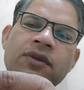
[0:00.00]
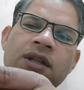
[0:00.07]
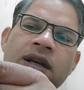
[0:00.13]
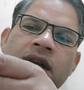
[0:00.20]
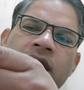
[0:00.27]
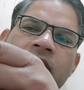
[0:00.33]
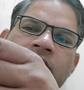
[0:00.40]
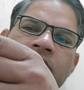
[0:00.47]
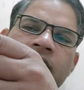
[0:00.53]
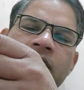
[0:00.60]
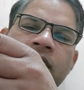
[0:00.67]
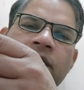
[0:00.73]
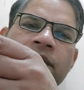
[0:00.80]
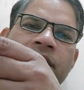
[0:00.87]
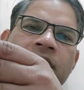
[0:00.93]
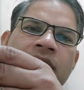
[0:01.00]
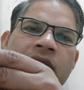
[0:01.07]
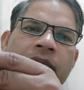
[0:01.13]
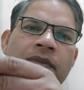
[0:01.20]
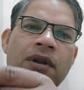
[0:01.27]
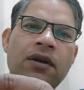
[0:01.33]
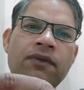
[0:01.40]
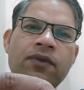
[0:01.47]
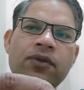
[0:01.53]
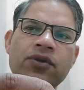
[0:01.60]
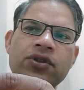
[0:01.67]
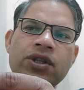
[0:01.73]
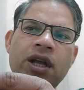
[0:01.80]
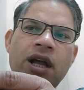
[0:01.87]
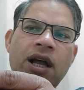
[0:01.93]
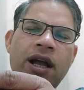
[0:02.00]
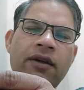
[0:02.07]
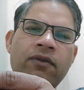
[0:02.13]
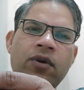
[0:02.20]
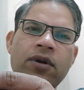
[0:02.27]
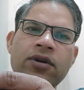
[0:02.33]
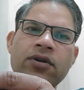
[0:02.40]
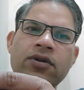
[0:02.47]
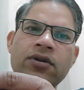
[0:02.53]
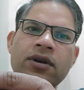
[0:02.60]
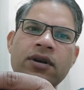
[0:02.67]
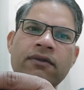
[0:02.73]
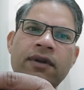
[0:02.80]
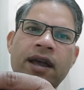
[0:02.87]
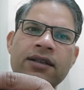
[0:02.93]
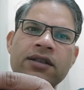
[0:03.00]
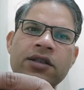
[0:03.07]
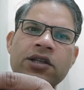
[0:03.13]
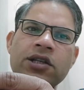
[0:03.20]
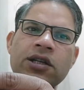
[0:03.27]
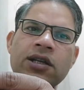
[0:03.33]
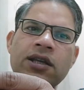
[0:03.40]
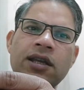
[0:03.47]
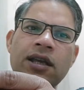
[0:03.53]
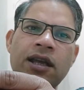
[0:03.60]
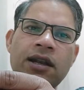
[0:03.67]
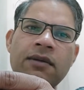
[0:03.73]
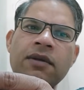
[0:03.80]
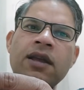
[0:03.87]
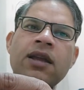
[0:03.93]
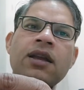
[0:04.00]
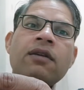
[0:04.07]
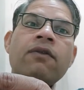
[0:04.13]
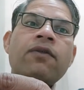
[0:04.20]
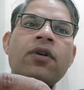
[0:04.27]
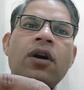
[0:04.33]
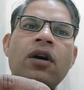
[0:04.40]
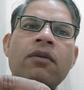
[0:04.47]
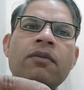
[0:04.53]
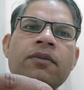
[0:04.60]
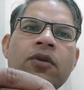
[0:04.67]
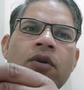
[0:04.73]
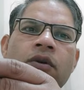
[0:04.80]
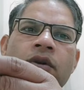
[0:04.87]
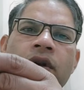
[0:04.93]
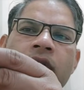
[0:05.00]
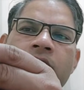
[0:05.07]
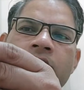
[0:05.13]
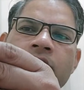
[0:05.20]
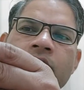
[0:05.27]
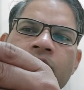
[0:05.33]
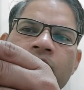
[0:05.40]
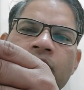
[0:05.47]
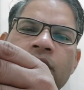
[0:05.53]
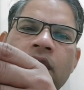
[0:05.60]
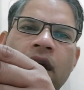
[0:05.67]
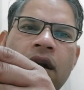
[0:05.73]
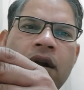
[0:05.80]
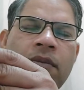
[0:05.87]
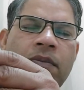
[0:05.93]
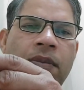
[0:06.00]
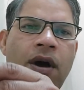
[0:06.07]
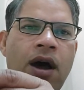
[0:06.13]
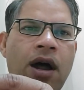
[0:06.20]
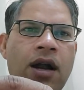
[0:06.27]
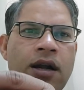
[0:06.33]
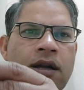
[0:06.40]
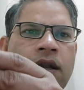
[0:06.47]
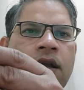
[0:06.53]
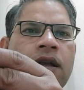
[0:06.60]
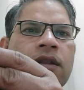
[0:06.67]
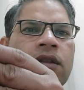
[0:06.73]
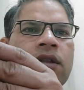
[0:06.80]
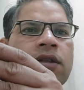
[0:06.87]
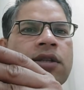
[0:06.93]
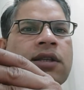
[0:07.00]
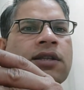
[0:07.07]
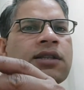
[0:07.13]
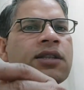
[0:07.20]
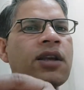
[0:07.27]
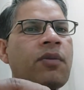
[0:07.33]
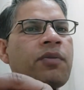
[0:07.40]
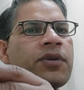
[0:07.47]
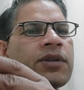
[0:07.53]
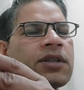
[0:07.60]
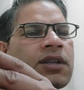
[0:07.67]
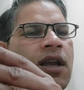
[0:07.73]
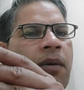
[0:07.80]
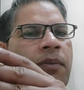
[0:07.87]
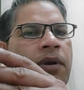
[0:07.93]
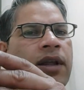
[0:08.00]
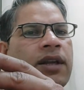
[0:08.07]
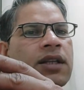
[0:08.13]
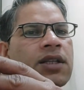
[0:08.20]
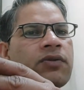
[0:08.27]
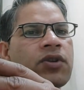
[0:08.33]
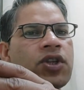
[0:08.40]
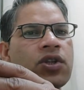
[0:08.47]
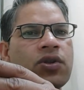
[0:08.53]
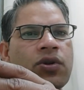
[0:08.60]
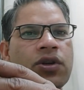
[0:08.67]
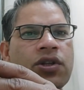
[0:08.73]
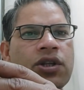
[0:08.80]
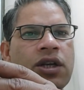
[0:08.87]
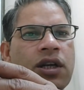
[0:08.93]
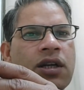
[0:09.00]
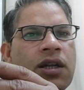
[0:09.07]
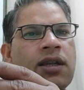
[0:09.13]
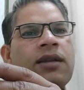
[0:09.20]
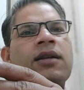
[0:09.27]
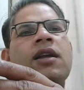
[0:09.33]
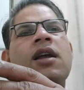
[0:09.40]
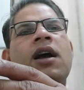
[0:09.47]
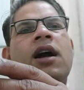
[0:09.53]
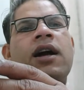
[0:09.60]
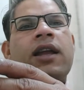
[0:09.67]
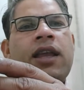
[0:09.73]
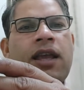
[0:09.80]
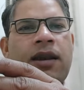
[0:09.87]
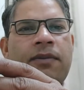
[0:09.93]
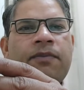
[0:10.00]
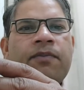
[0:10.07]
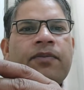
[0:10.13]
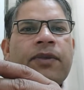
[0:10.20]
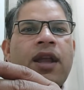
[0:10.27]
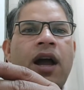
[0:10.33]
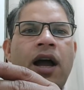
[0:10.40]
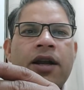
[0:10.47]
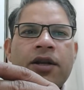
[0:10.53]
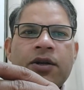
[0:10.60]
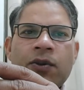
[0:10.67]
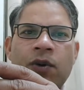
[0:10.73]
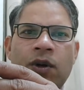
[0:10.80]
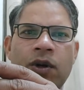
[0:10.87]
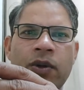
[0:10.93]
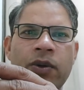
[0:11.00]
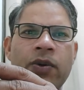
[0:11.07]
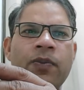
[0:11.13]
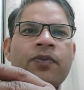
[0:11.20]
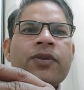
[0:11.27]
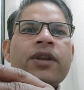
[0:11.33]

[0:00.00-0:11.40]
the subscapular fossa. I want to revise it again. From only two-third part, this is subscapularis which is originating. Again, I told you